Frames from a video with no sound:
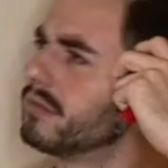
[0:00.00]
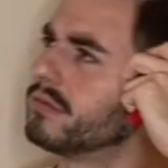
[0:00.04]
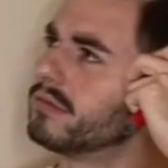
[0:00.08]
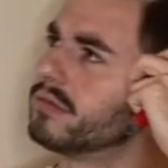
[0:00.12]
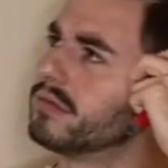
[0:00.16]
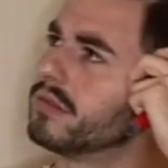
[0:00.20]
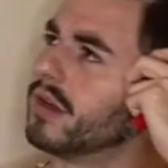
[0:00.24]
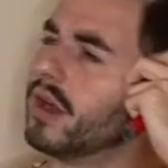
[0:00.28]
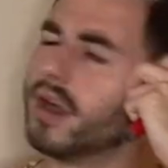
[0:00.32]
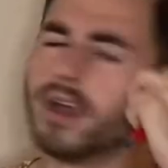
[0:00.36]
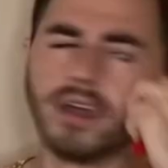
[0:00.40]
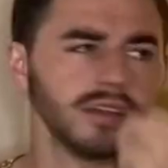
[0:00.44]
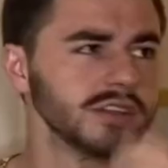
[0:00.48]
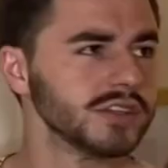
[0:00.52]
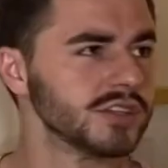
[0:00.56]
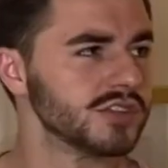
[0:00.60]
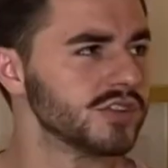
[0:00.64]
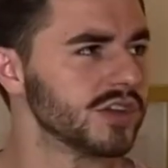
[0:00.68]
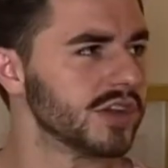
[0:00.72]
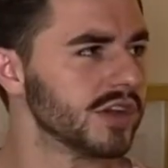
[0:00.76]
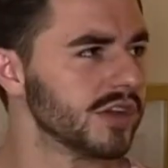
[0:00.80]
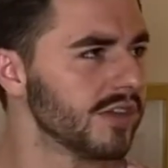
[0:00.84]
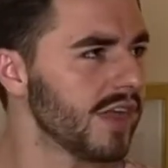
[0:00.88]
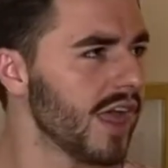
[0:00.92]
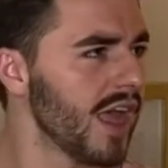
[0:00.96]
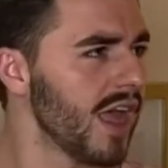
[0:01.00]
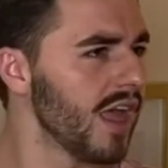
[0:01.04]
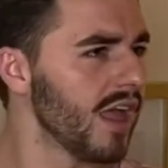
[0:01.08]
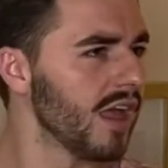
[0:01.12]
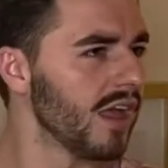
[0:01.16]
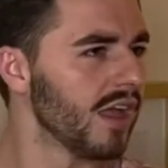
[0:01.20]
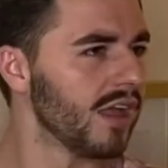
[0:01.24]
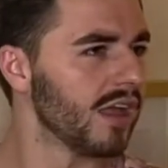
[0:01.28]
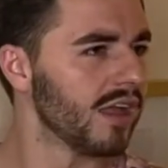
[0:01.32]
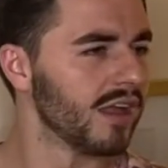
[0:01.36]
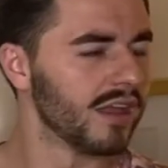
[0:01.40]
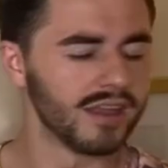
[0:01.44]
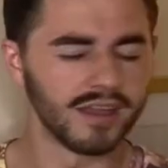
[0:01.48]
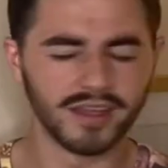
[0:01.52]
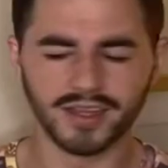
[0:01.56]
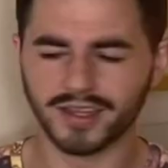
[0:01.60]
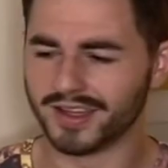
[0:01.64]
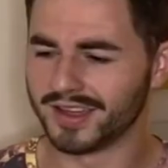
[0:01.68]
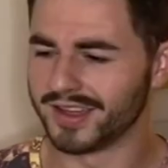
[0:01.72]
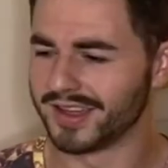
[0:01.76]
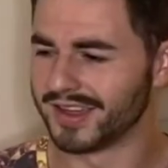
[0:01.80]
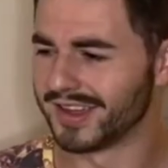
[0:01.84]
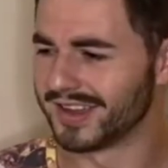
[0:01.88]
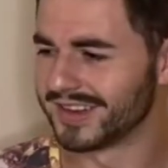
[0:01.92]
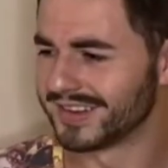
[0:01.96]
Oh, did you hear that?
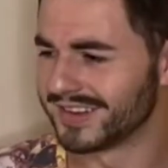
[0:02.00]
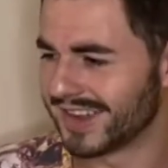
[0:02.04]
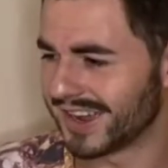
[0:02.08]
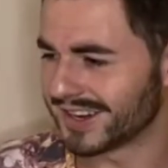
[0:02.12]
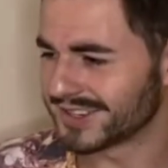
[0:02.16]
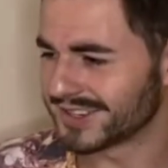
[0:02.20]
Dr.